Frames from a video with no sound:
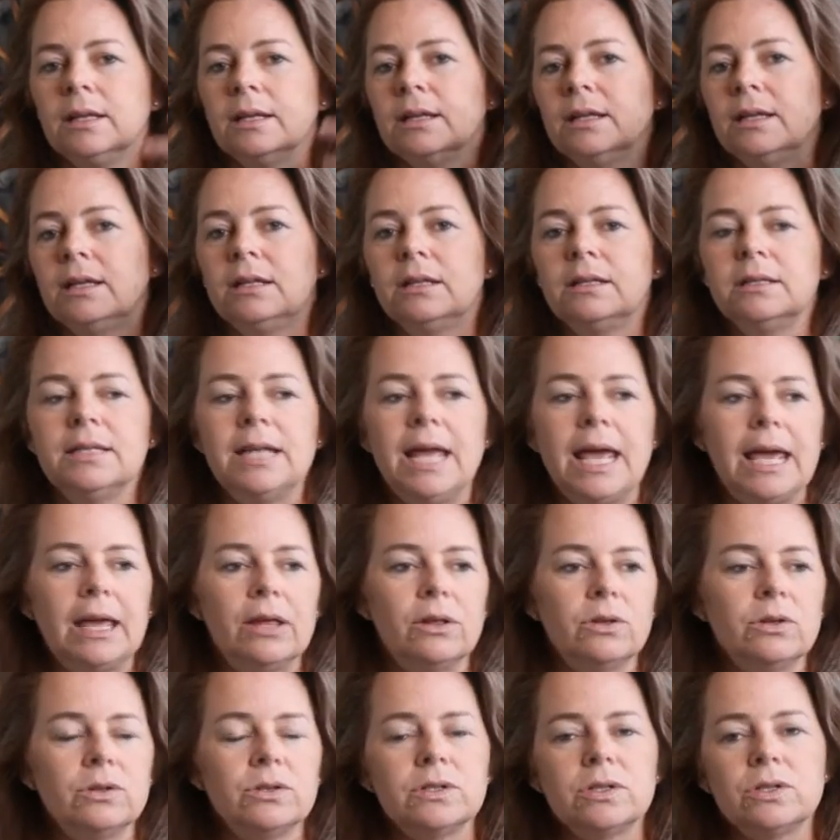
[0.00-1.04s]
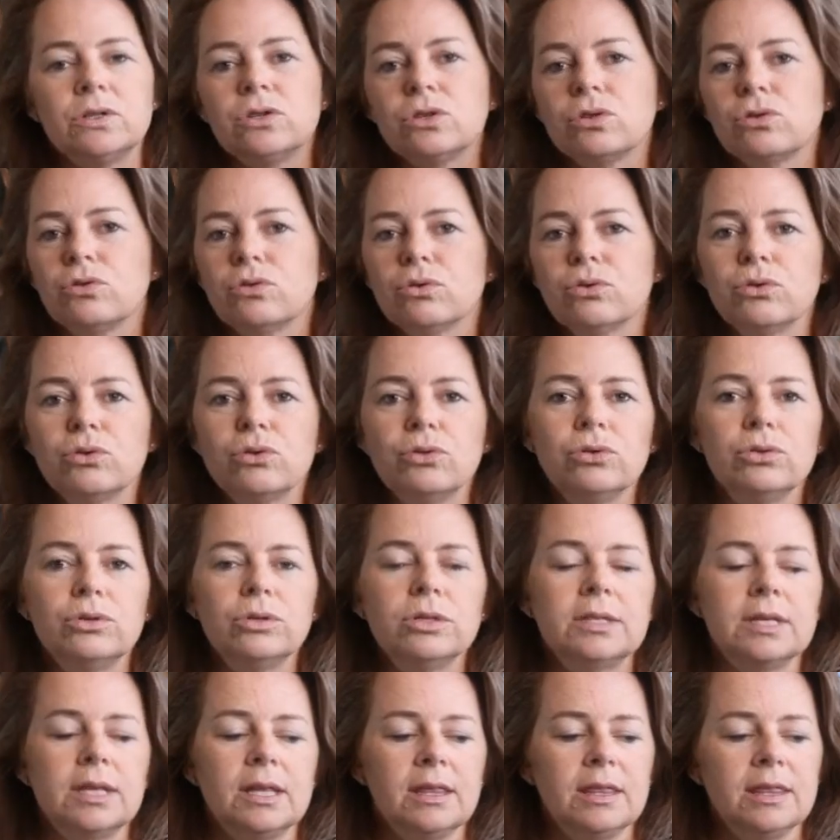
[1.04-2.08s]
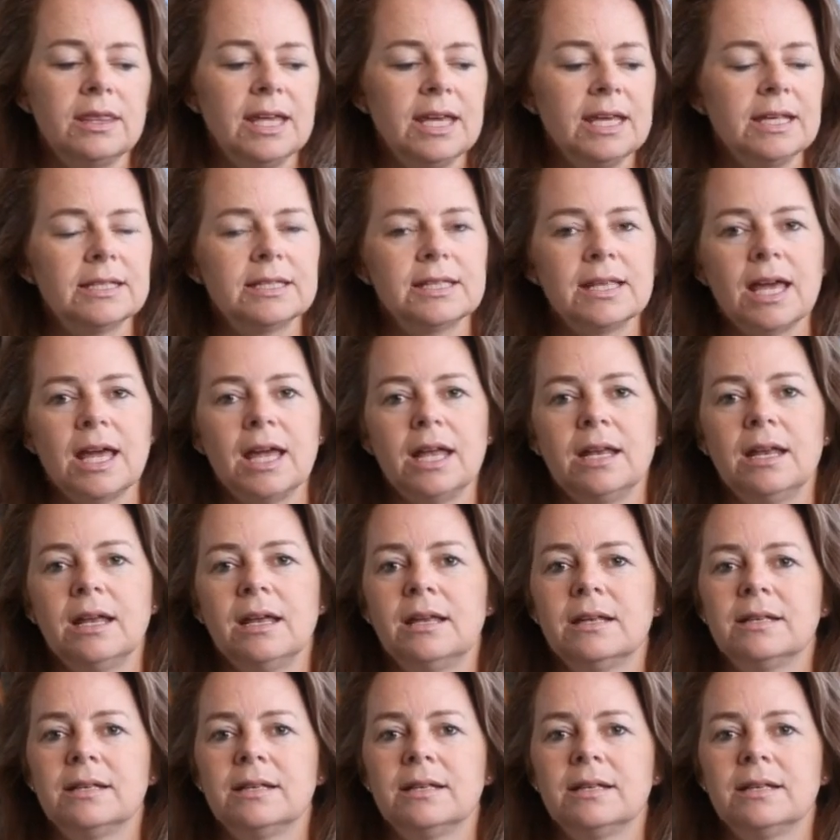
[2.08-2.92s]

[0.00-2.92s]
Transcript: little nails and screws and things that